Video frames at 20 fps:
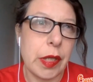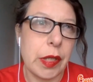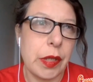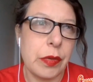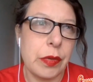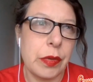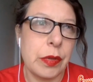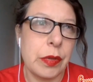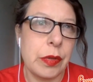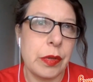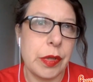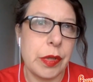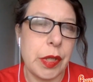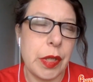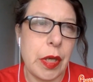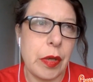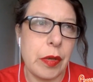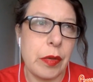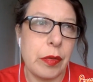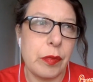you're,
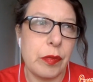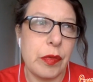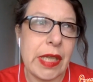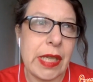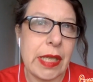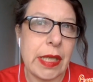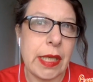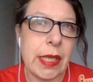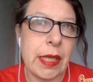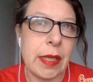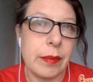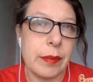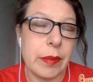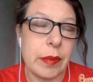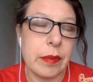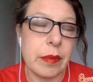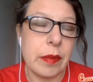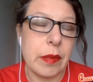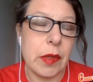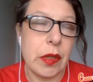really
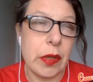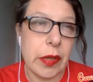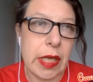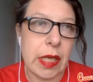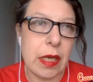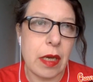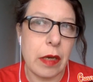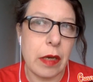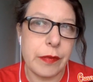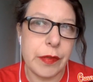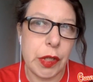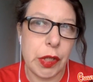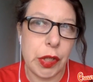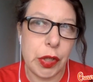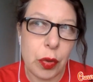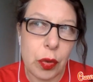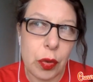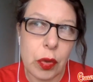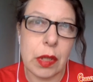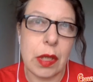looking after
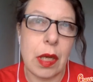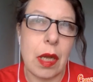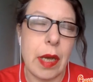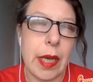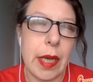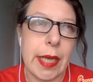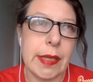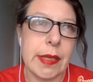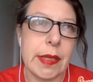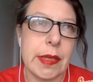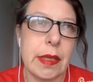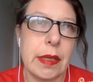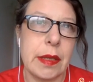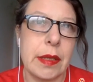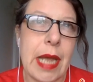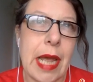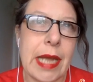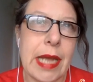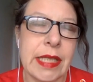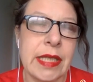your clients and
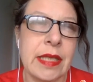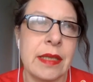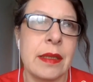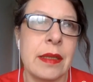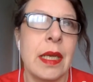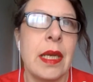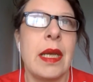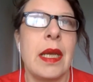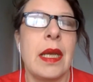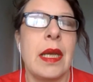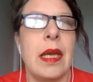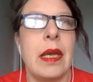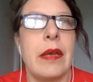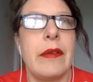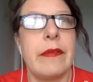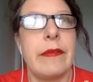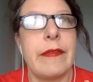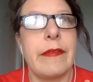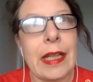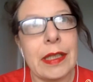adding
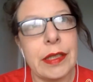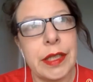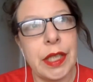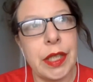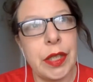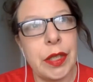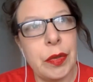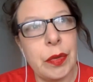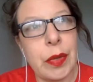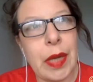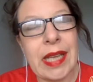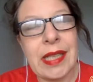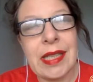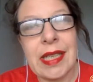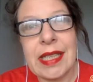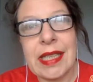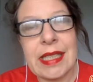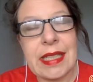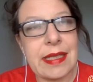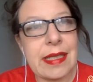value. And
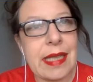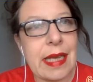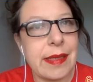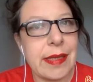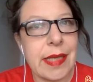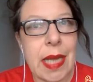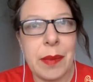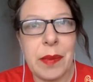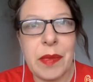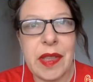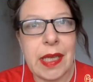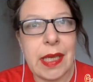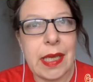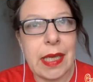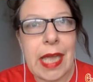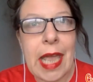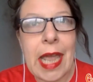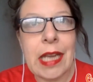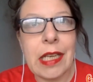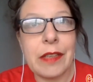it's that same thing
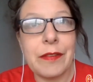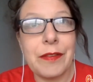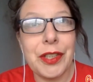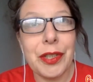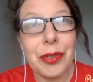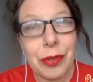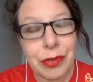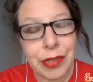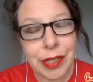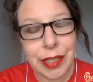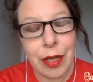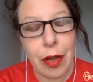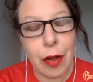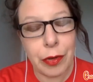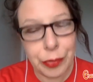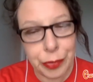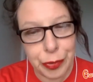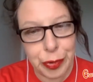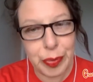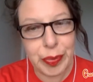again. If you're an
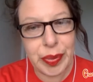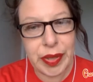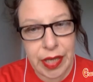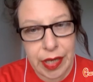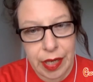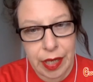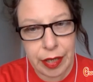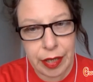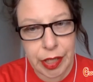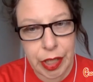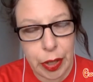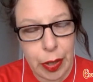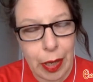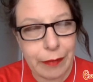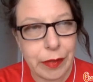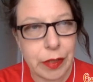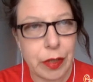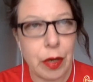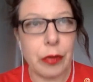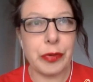entrepreneur and you have
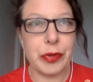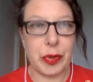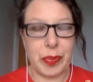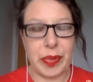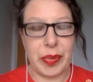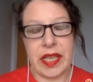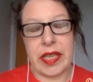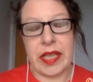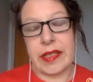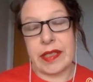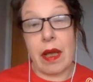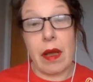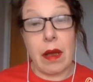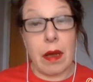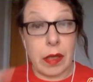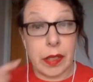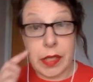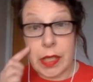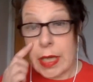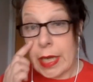an entrepreneur's
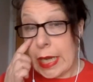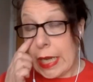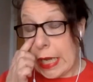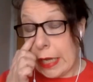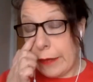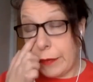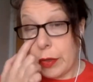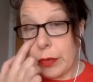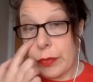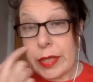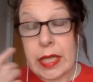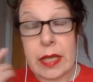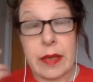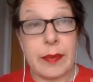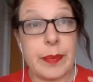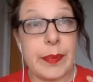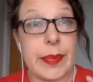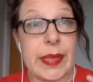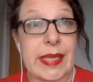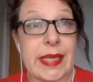heart, if you're in a
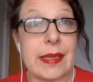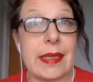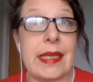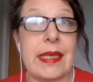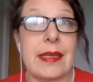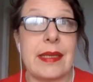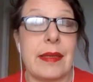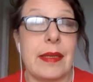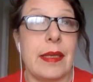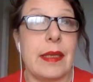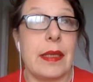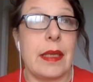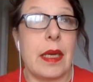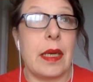business that